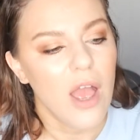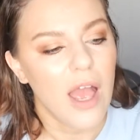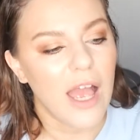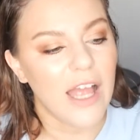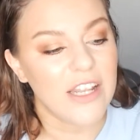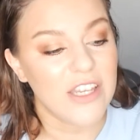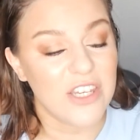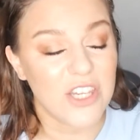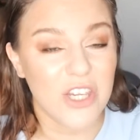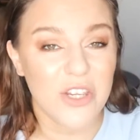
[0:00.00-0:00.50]

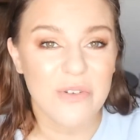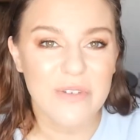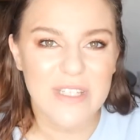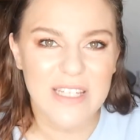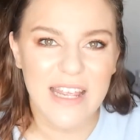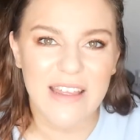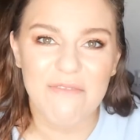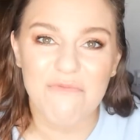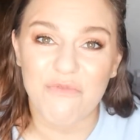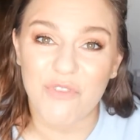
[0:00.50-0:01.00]
and used
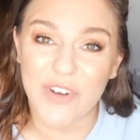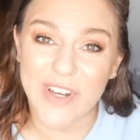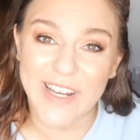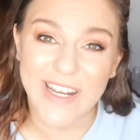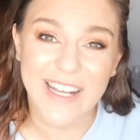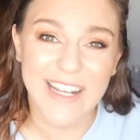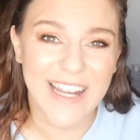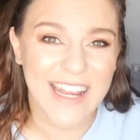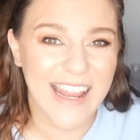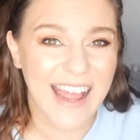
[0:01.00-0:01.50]
it
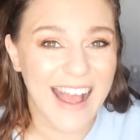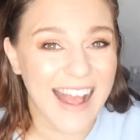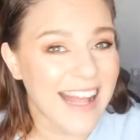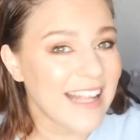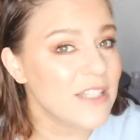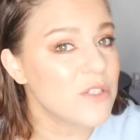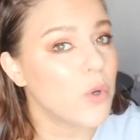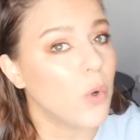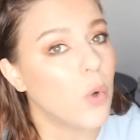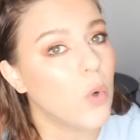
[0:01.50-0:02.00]
really
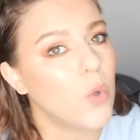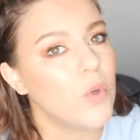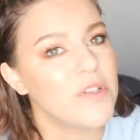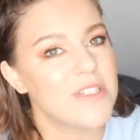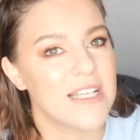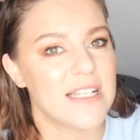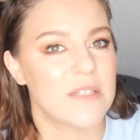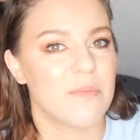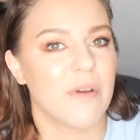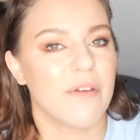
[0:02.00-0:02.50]
at all
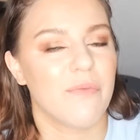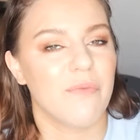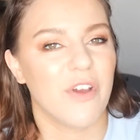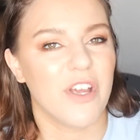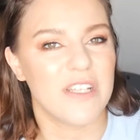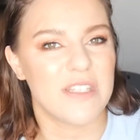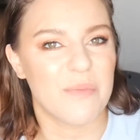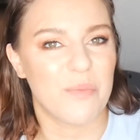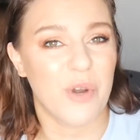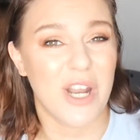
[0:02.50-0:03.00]
since my
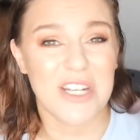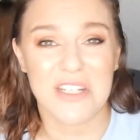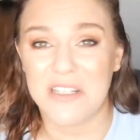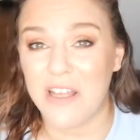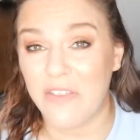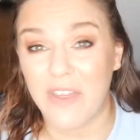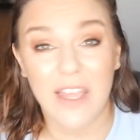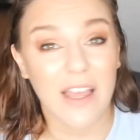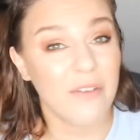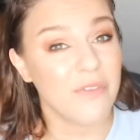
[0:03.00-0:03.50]
first impressions.
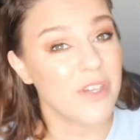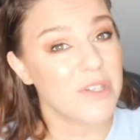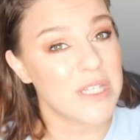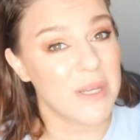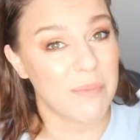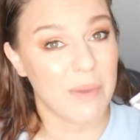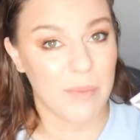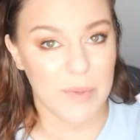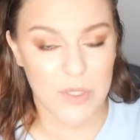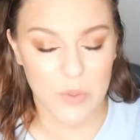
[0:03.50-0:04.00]
I think I've used
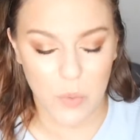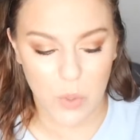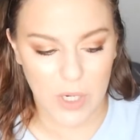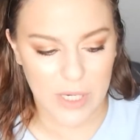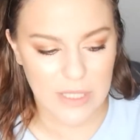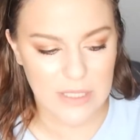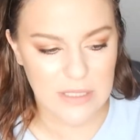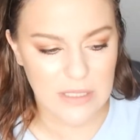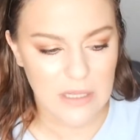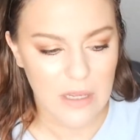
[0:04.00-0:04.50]
it maybe
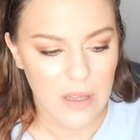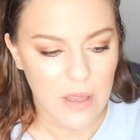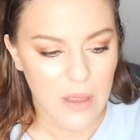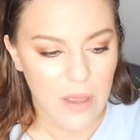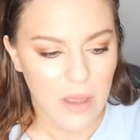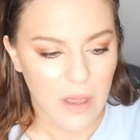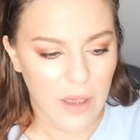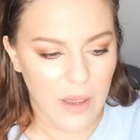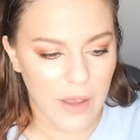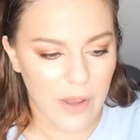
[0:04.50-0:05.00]
twice.
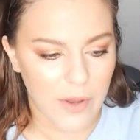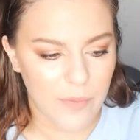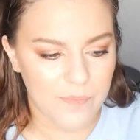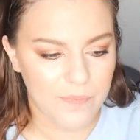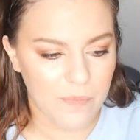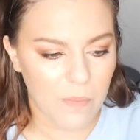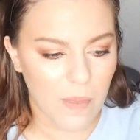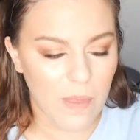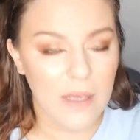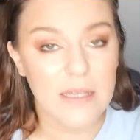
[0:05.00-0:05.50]

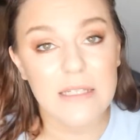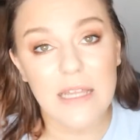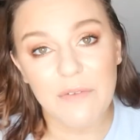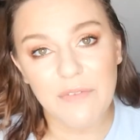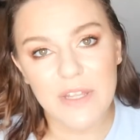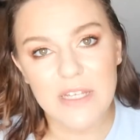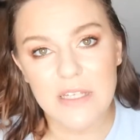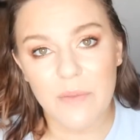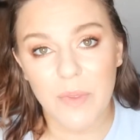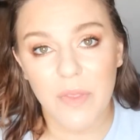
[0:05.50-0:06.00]
It's
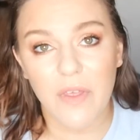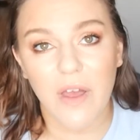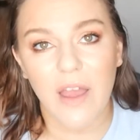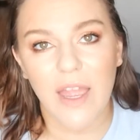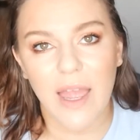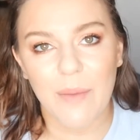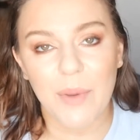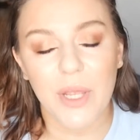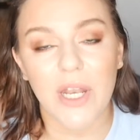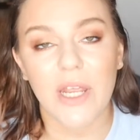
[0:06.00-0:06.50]
definitely something that I
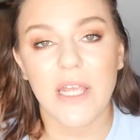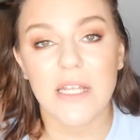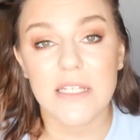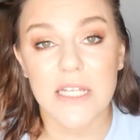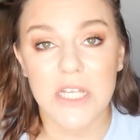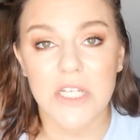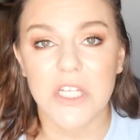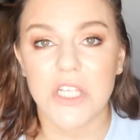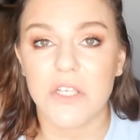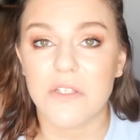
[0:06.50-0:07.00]
am going to
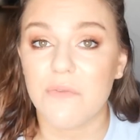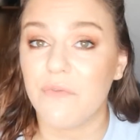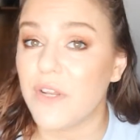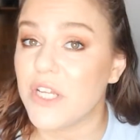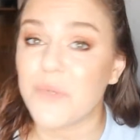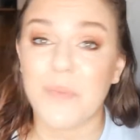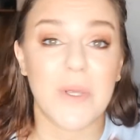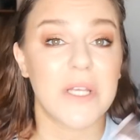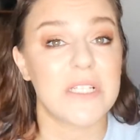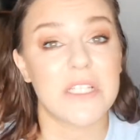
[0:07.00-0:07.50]
continue to use and
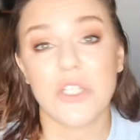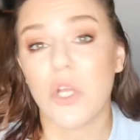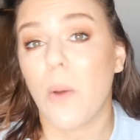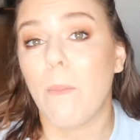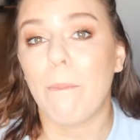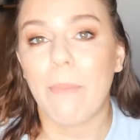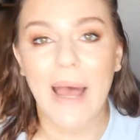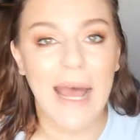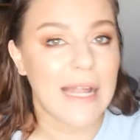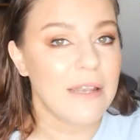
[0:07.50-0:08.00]
finish because it's
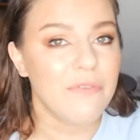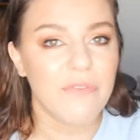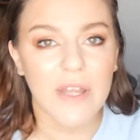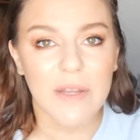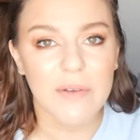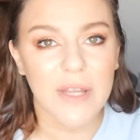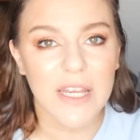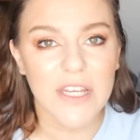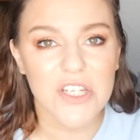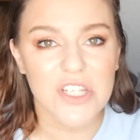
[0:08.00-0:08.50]
not a bad
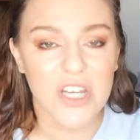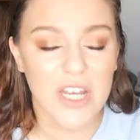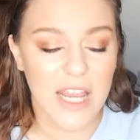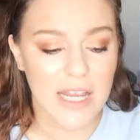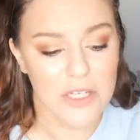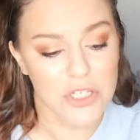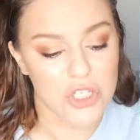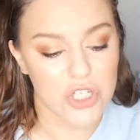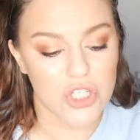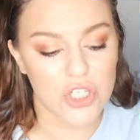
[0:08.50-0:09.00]
foundation,
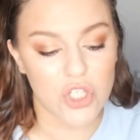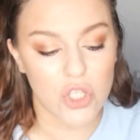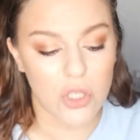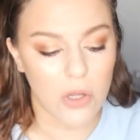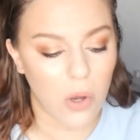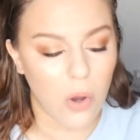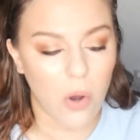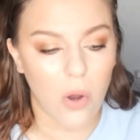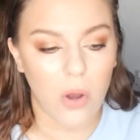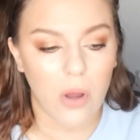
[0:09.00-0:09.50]
it's just
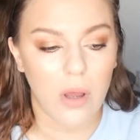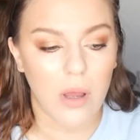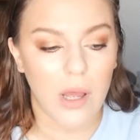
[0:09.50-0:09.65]
not